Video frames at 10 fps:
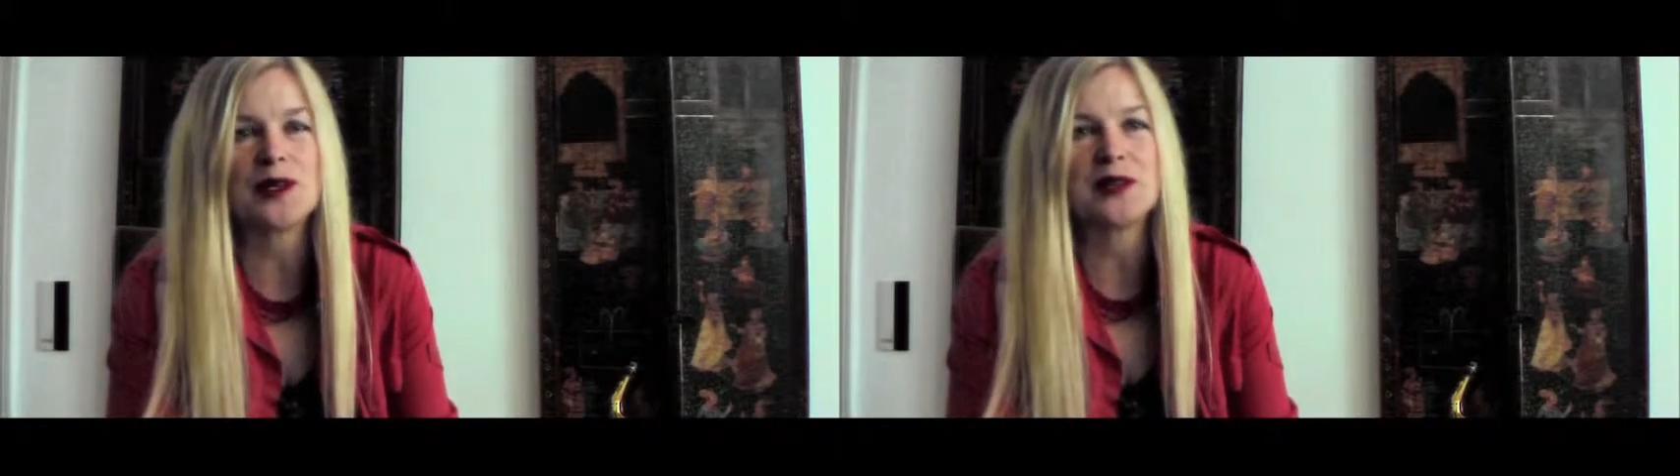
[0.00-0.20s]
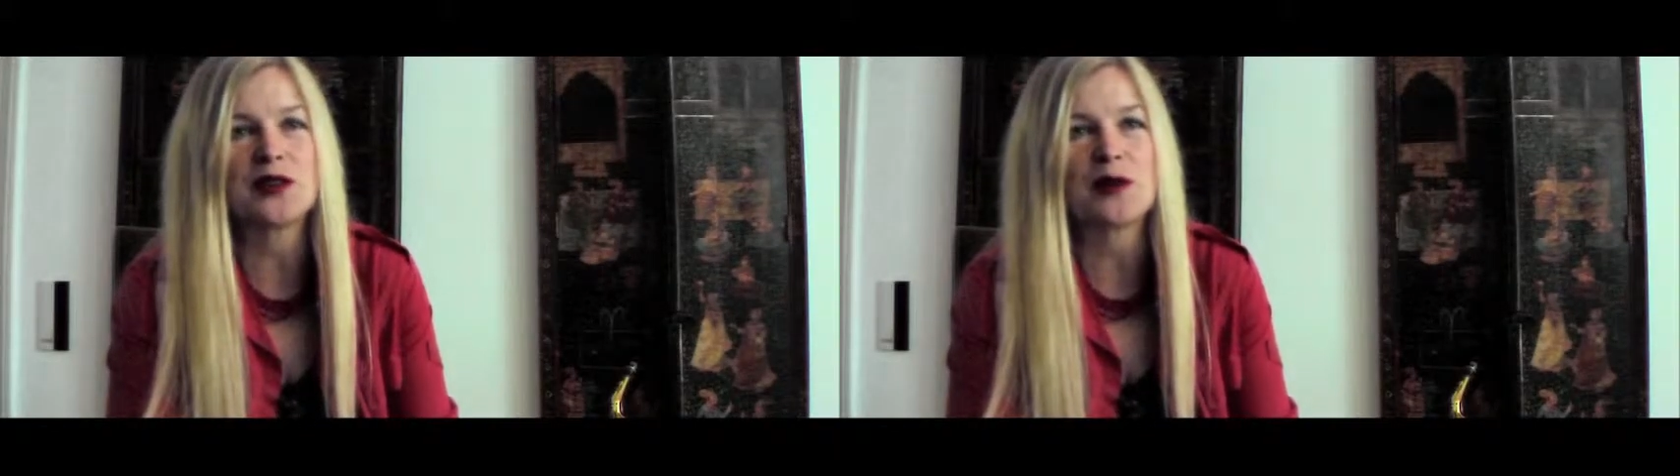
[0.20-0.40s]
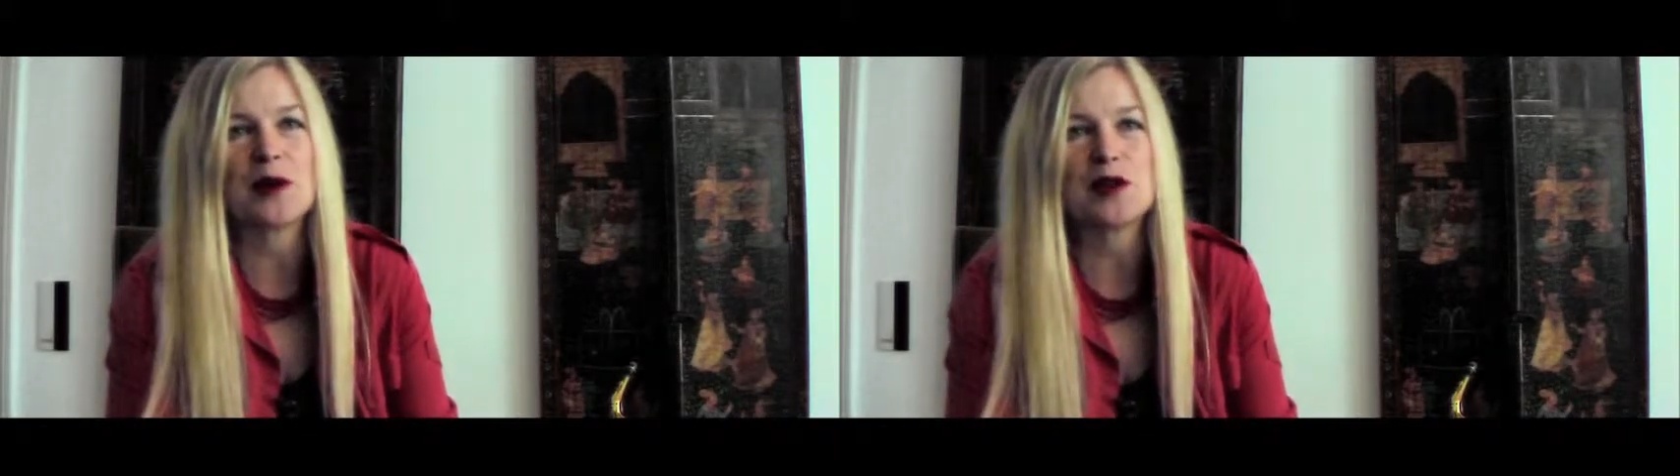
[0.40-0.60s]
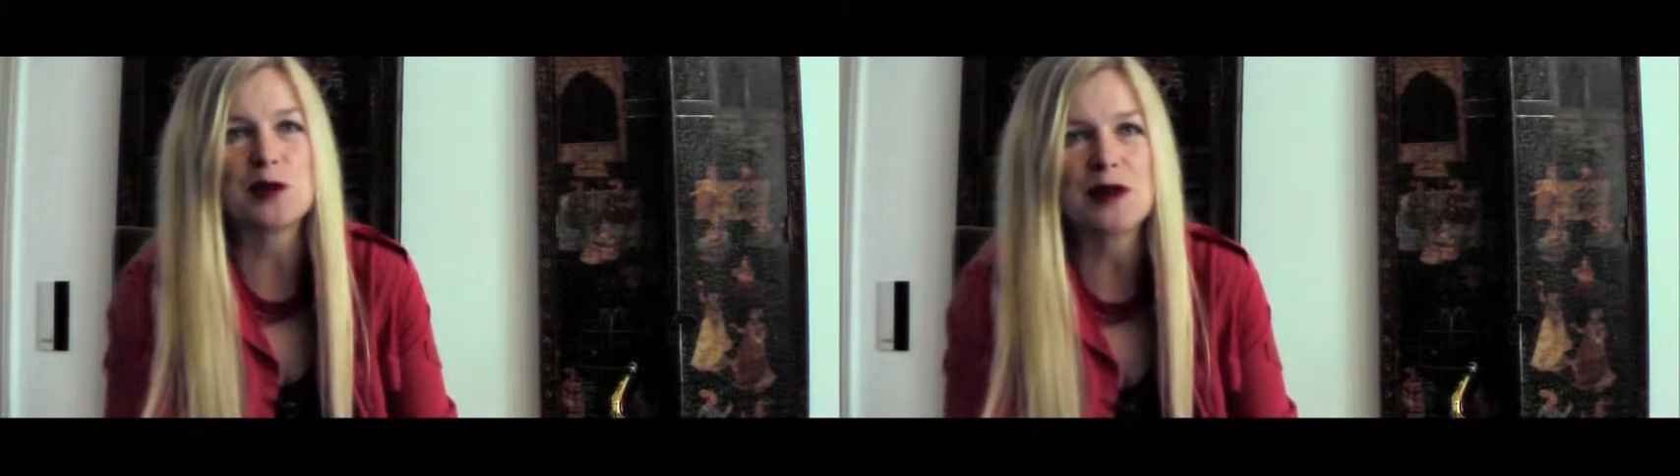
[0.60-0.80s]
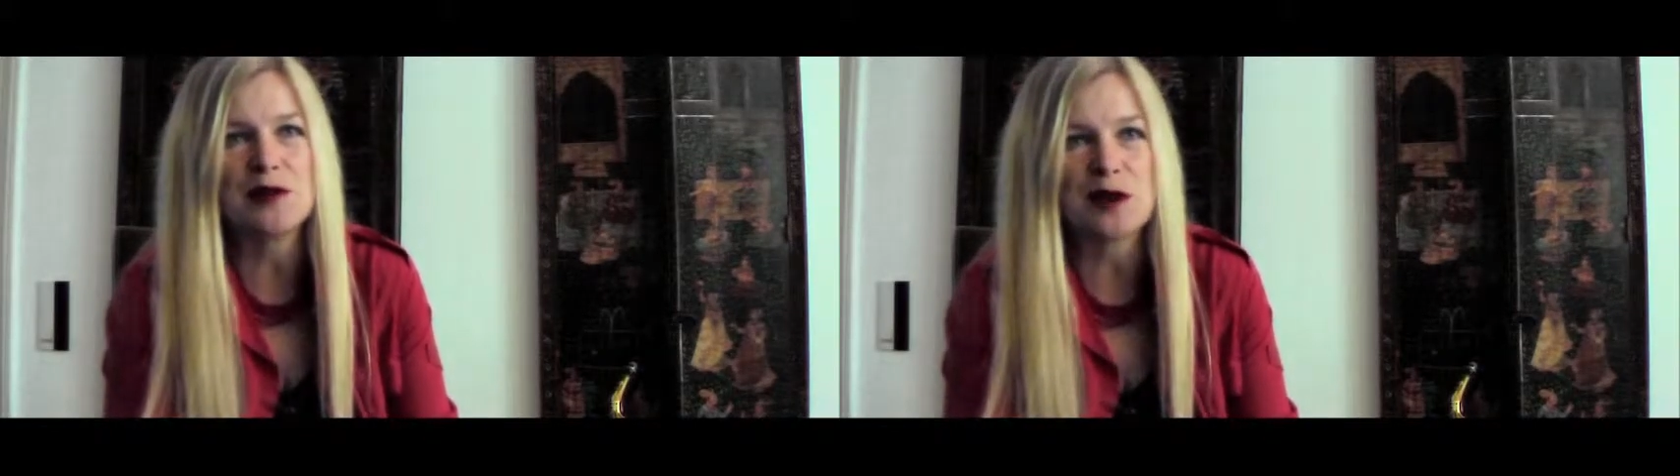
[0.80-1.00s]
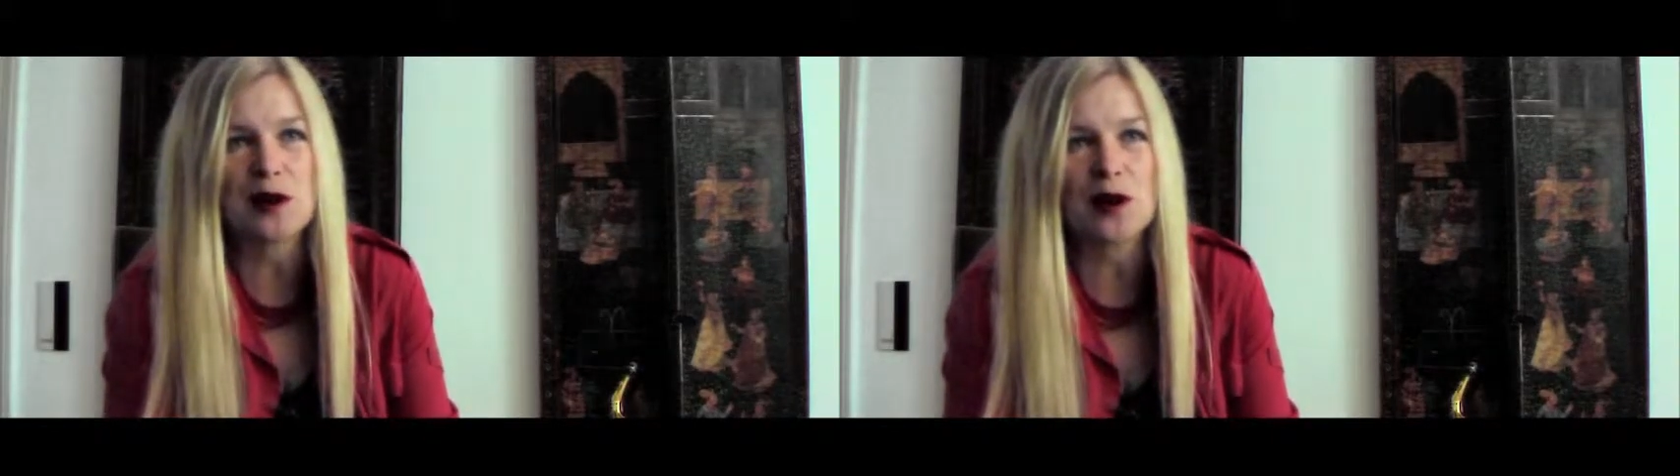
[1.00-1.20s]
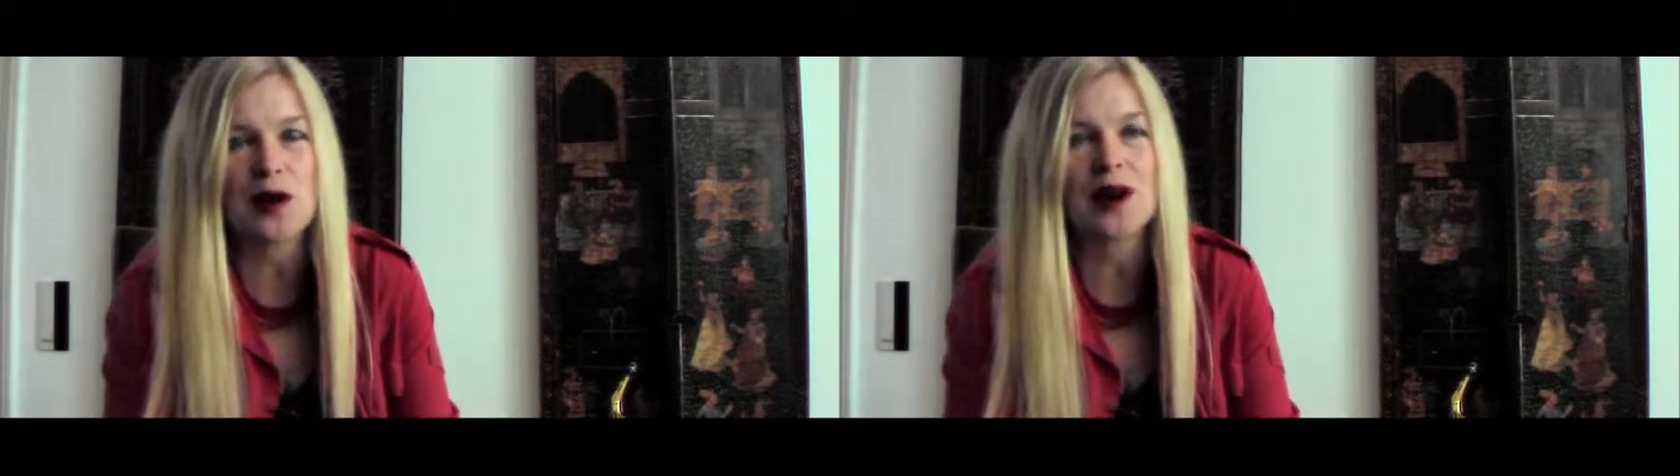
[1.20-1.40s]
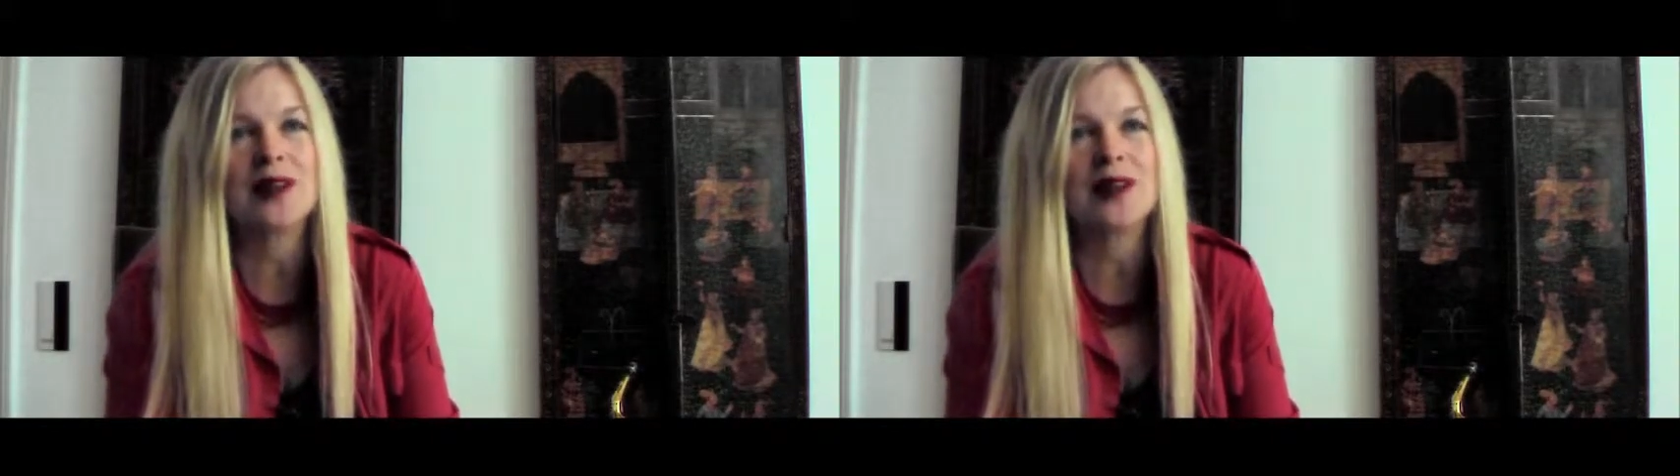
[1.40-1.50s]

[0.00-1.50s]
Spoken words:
that it's about 12 o'clock